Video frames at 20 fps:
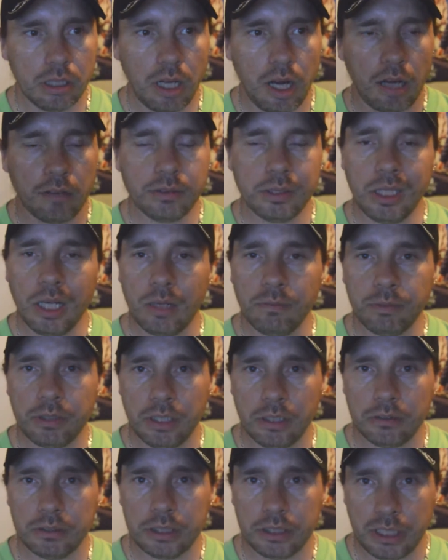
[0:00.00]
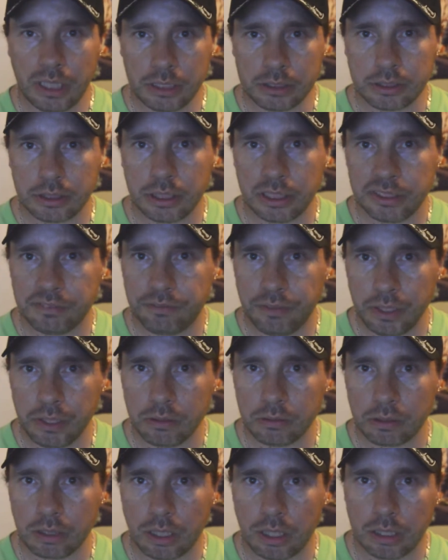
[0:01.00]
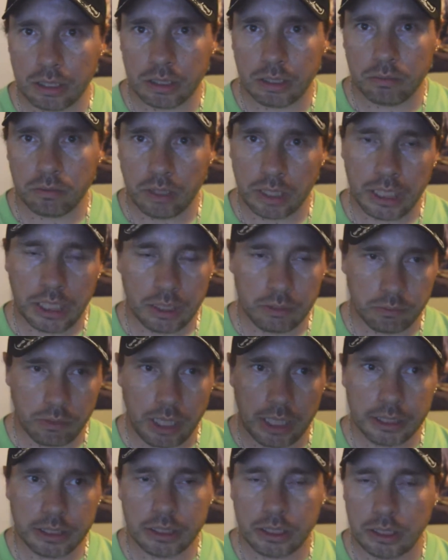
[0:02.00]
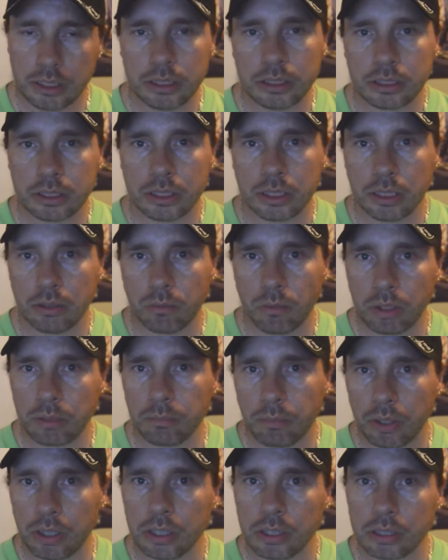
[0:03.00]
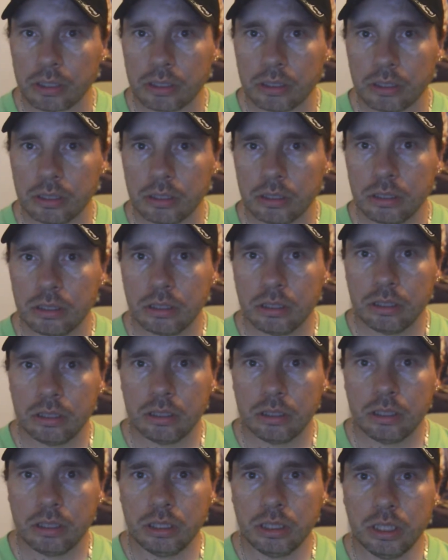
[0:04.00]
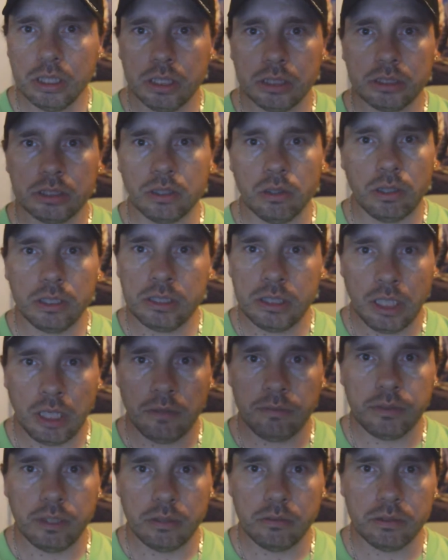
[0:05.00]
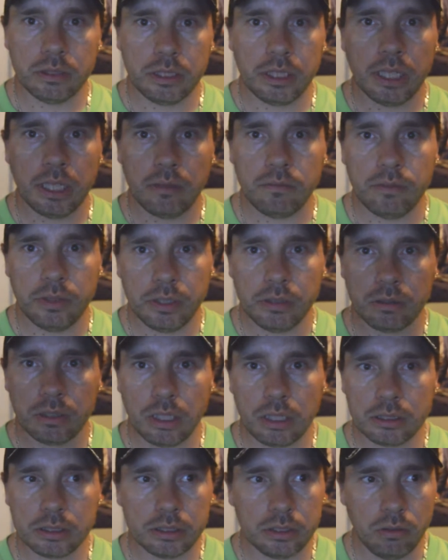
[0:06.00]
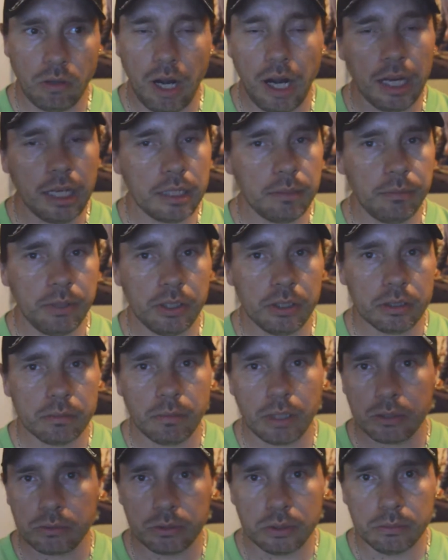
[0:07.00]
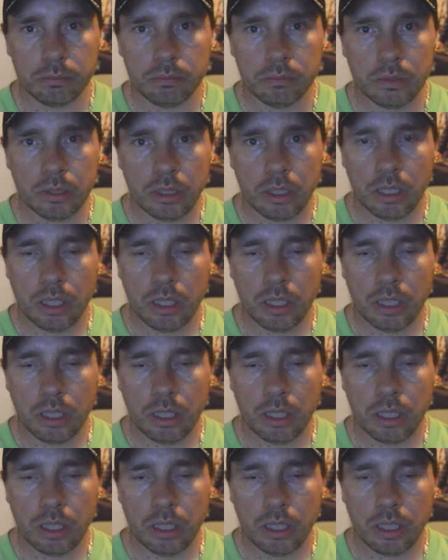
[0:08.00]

I've toughed out yesterday's video log when I got a ride to the one park. And so I toughed out that video log. So I am here in my room.